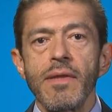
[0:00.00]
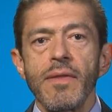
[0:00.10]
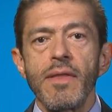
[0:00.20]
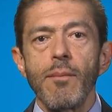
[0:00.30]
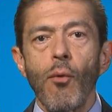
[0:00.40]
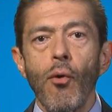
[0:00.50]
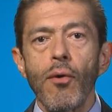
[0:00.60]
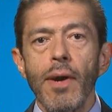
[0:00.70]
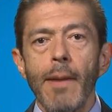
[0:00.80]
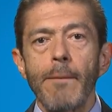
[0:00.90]
the
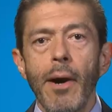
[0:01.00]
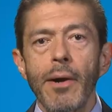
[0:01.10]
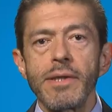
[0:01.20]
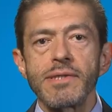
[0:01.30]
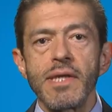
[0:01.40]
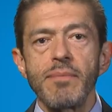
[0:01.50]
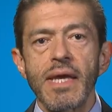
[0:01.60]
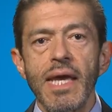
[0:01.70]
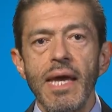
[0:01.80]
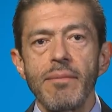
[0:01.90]
more apparent it
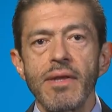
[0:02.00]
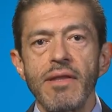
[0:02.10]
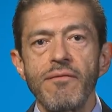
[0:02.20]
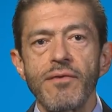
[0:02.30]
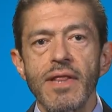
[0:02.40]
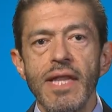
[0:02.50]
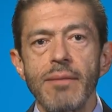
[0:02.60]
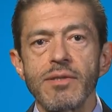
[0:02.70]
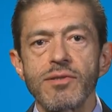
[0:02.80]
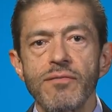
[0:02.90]
became that different
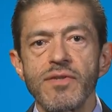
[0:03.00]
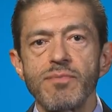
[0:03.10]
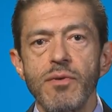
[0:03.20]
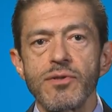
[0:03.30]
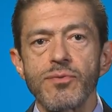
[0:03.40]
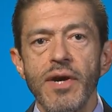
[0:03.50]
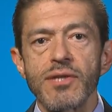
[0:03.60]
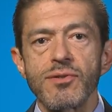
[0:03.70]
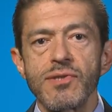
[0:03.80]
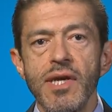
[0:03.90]
levels of response were
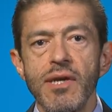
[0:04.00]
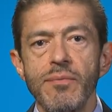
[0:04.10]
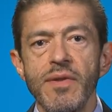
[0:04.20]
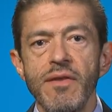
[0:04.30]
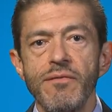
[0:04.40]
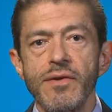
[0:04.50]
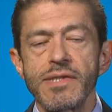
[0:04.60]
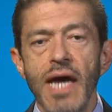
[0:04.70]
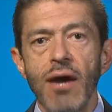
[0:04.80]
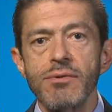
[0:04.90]
associated with
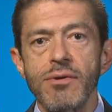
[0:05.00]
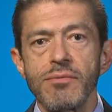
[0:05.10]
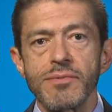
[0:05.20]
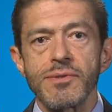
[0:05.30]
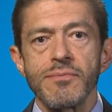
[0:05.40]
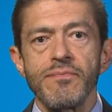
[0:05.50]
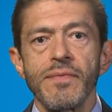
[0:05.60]
different outcomes.